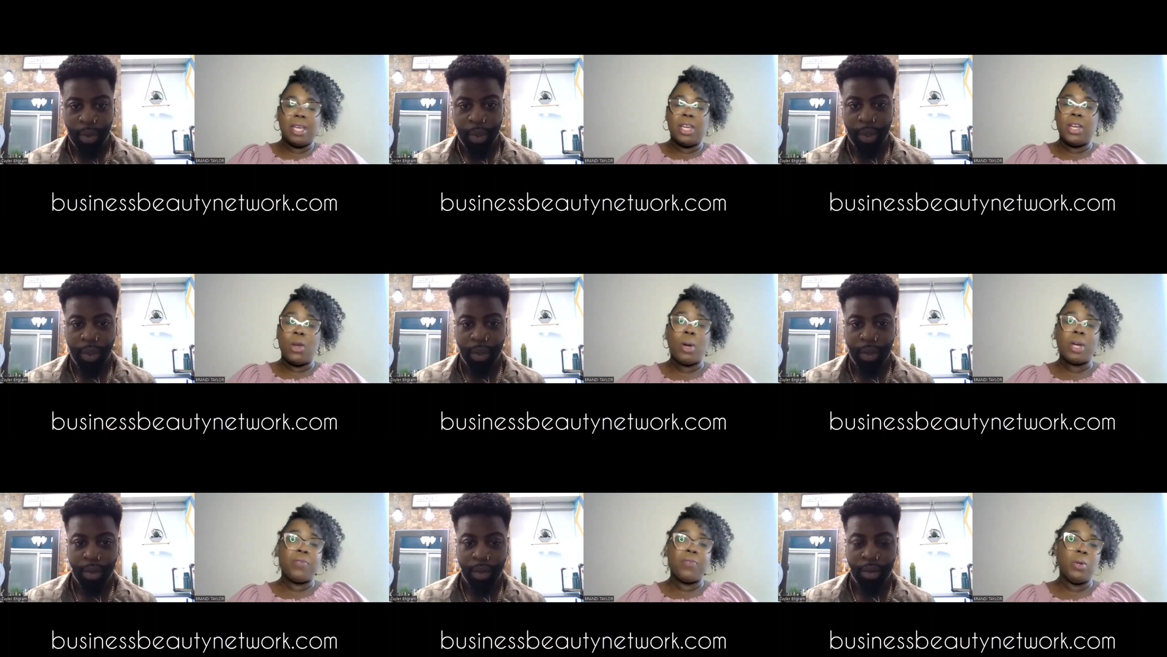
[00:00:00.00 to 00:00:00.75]
Speaker 1: in
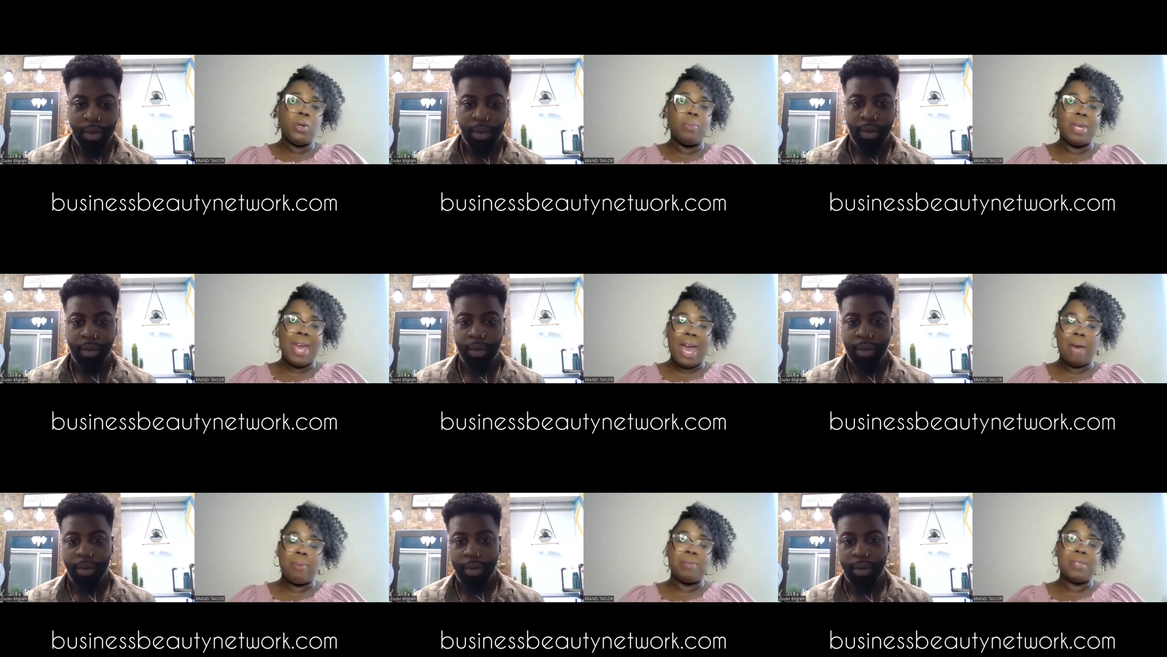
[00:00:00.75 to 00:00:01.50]
order for you to be
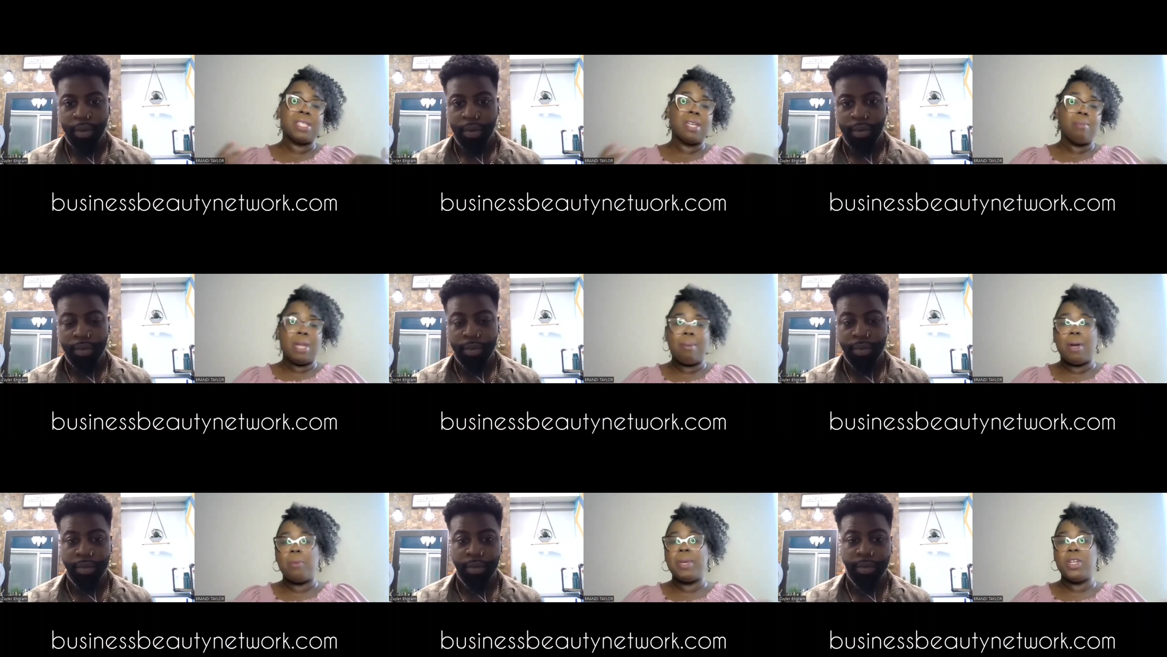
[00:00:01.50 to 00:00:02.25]
happy, if this is something
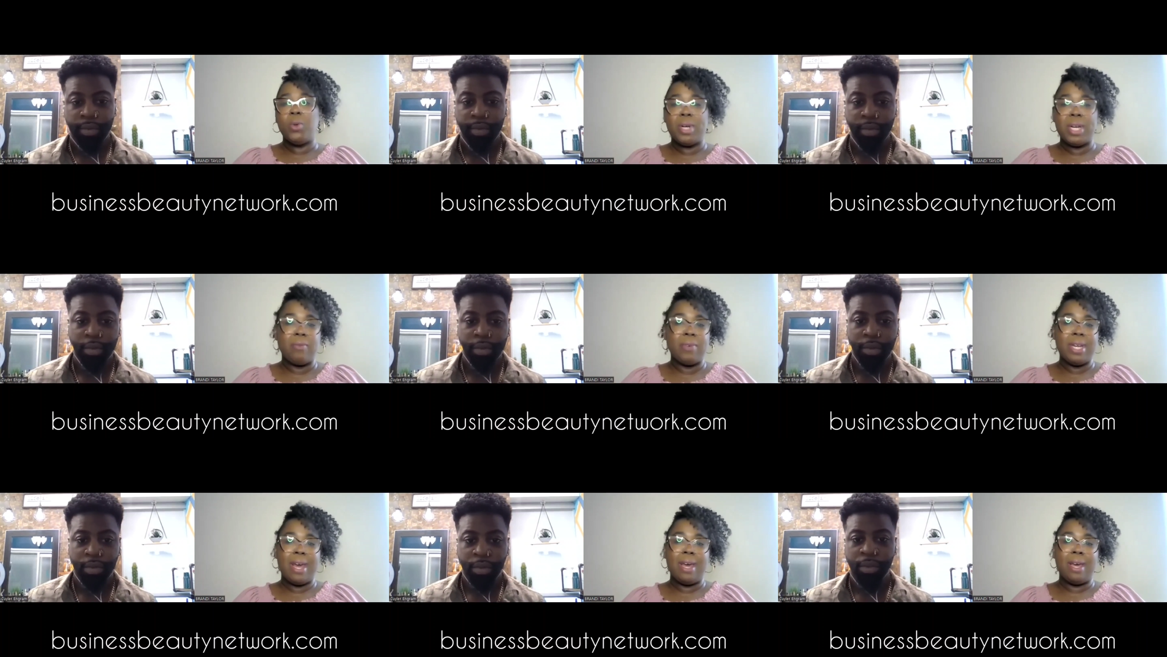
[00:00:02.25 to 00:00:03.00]
I'm gonna be doing
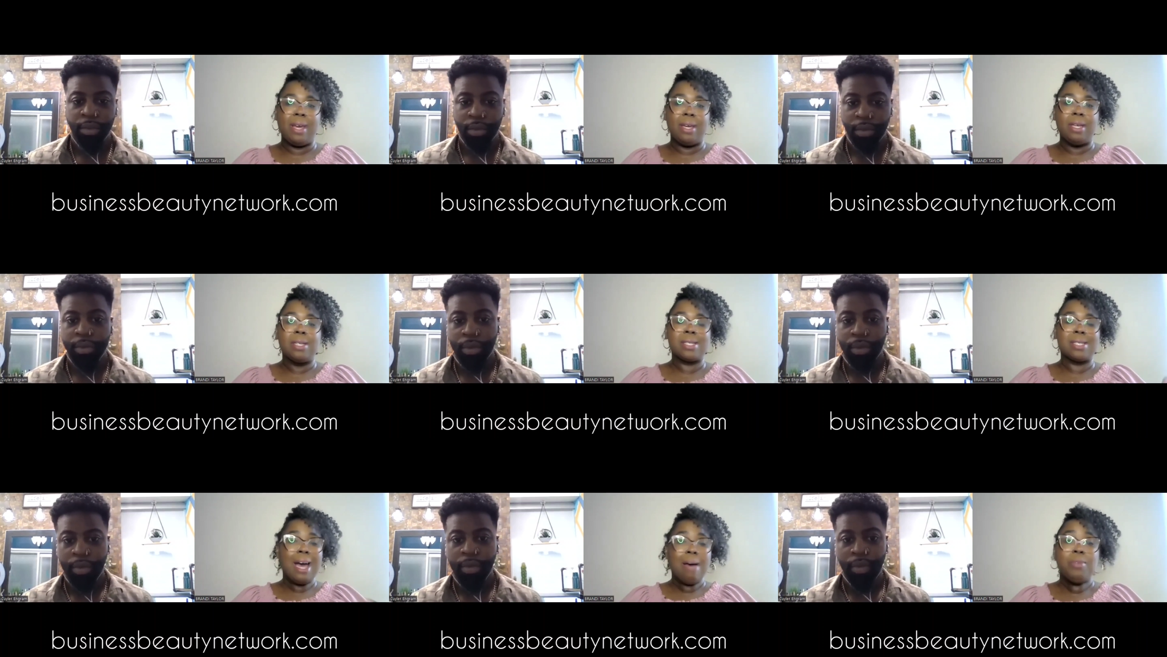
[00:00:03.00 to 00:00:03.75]
every day,
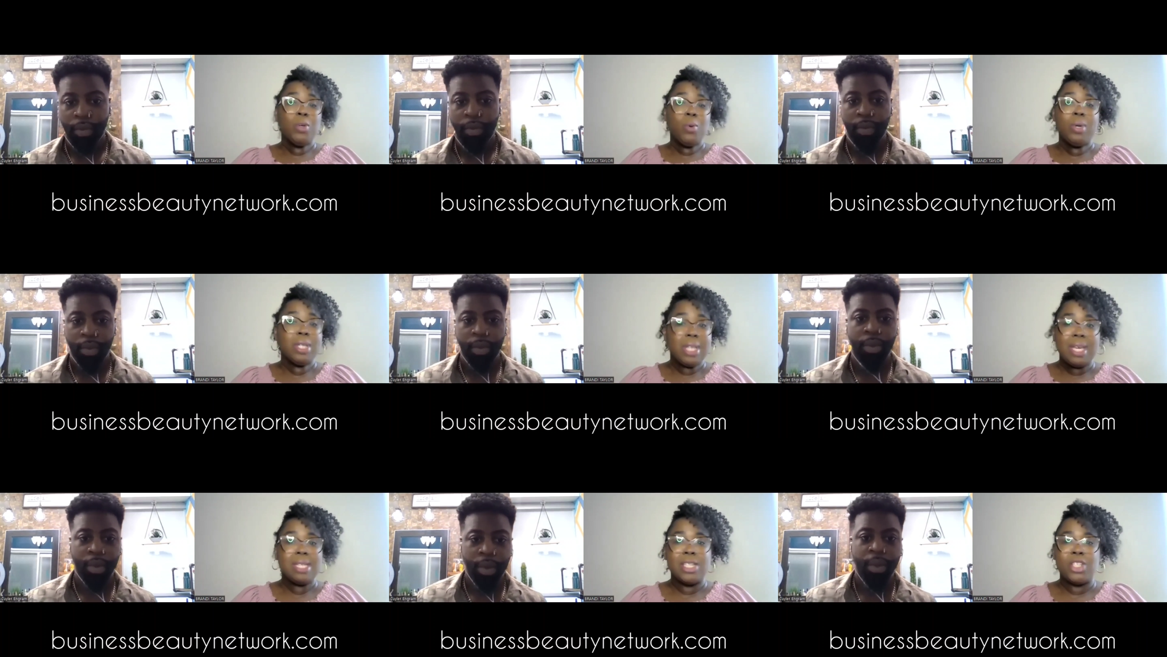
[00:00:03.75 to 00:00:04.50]
stop doing
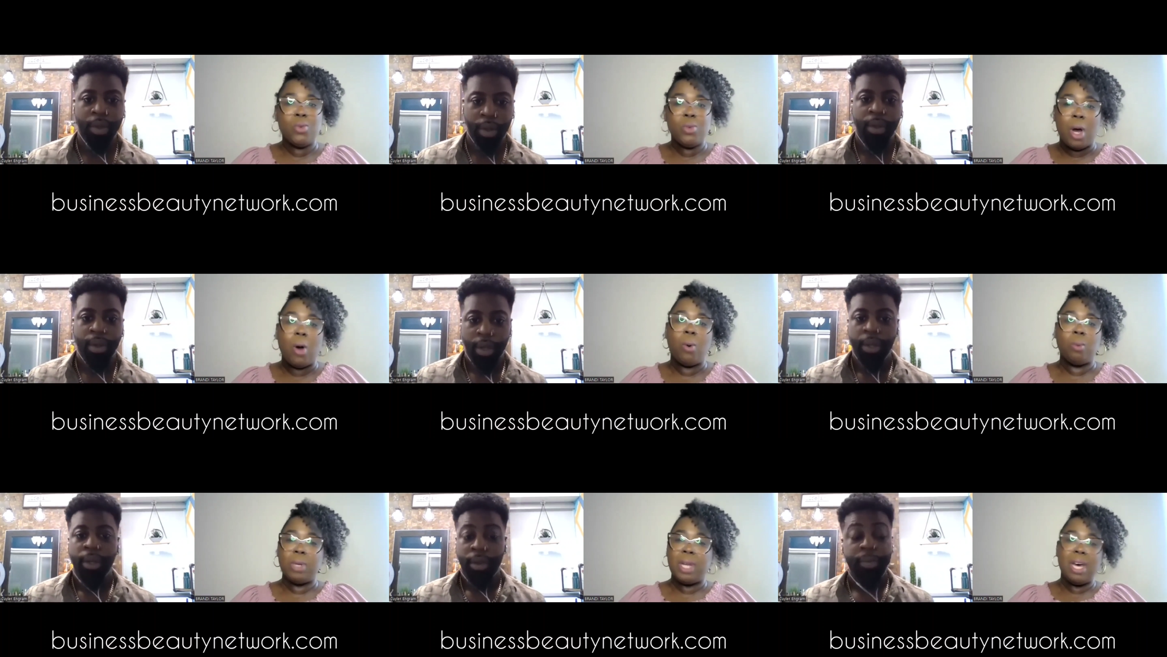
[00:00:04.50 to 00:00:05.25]
things that you
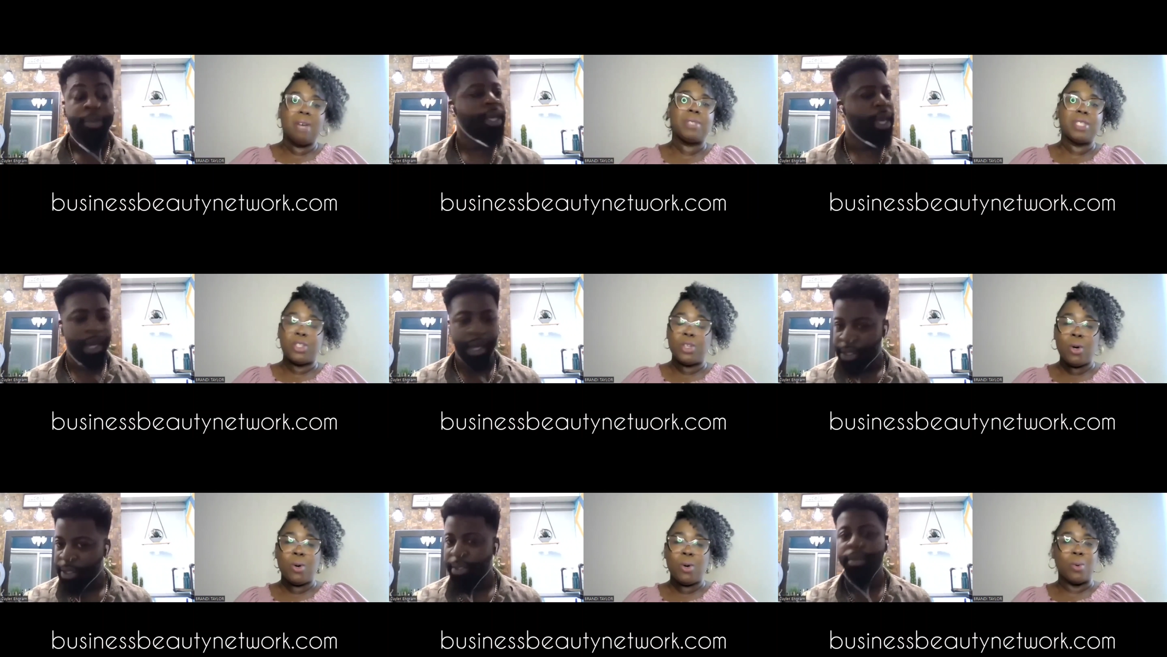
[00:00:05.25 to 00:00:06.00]
don't love.
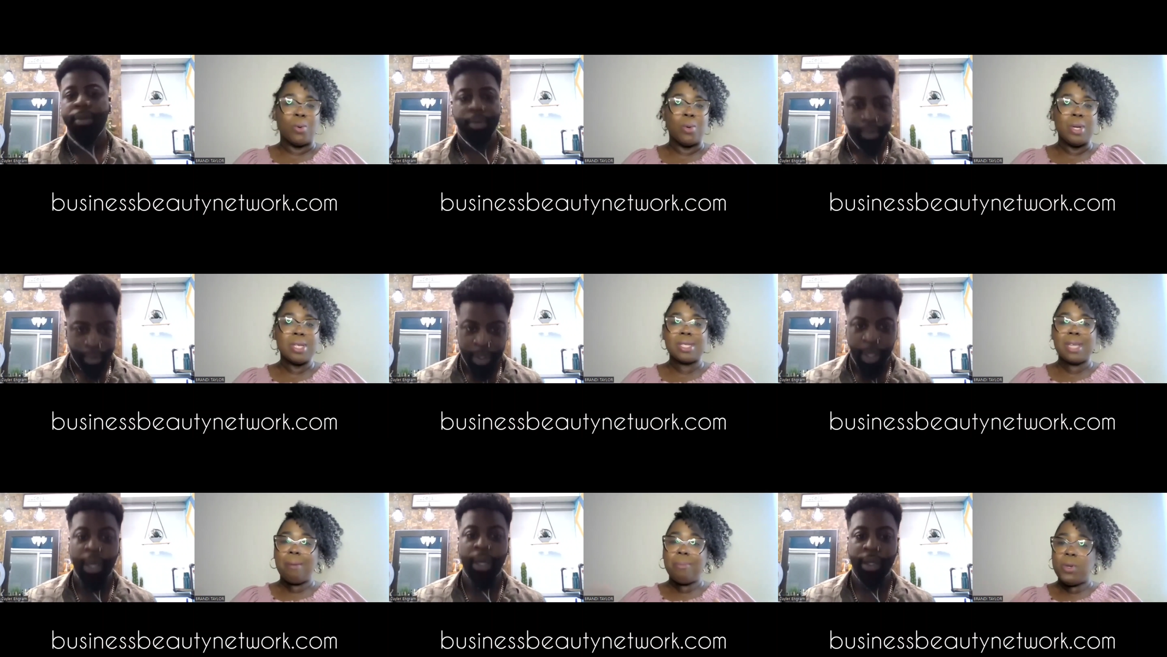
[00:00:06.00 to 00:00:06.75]
Yes. Do.
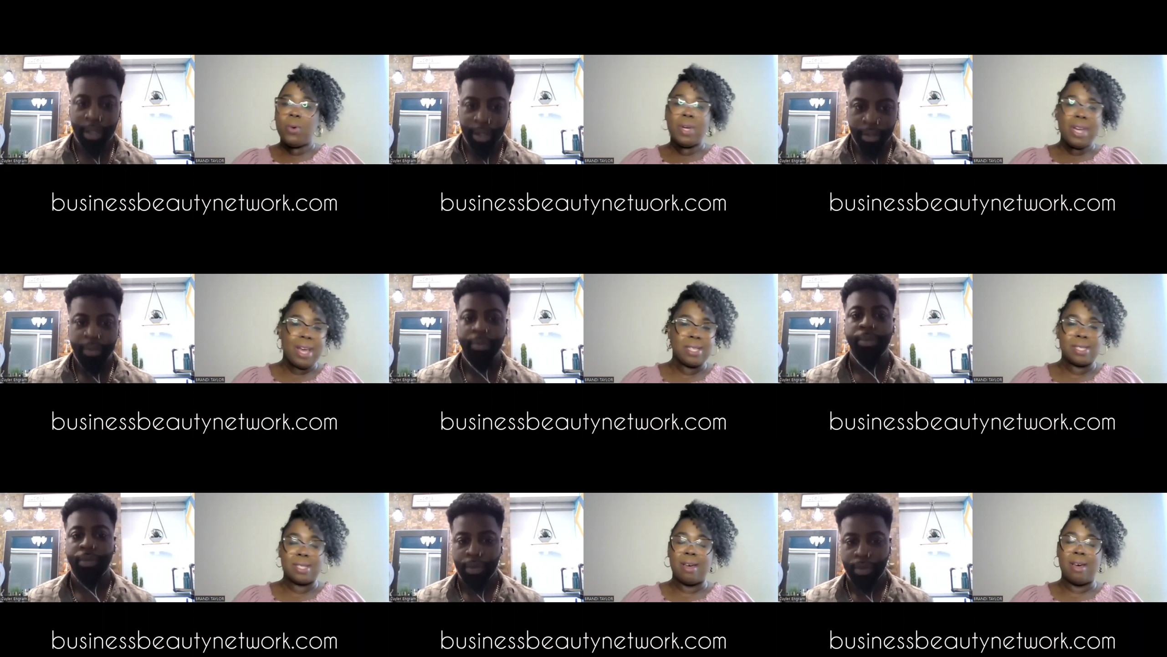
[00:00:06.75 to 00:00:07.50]
Yes. Stop doing that
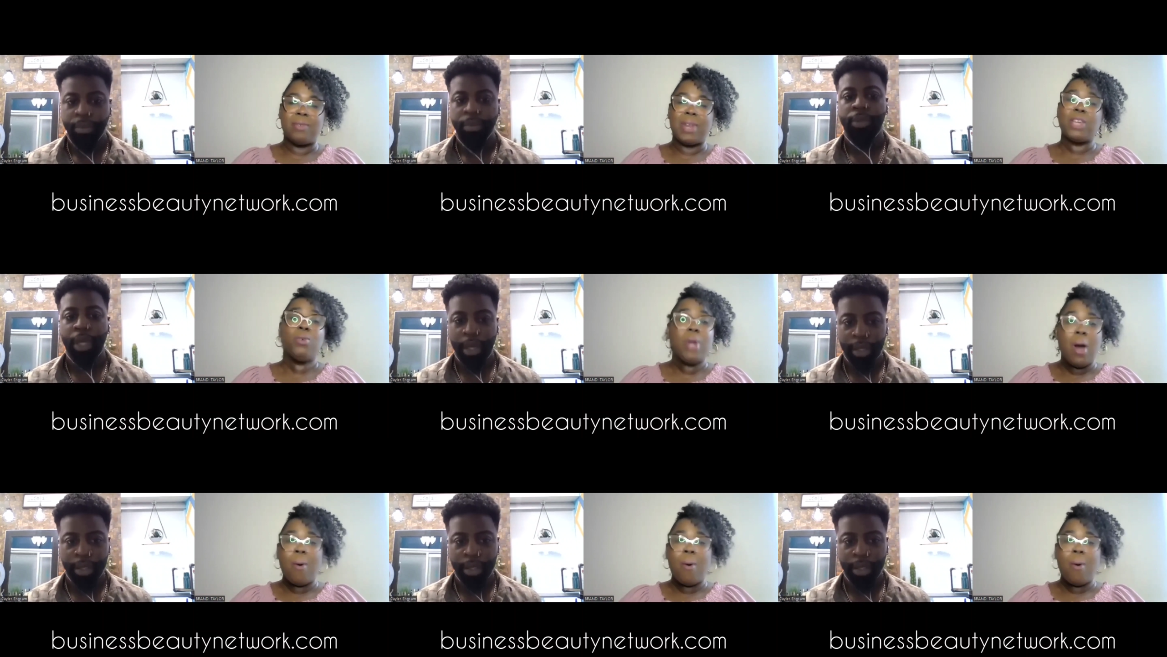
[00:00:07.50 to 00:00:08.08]
stuff. Like yes. you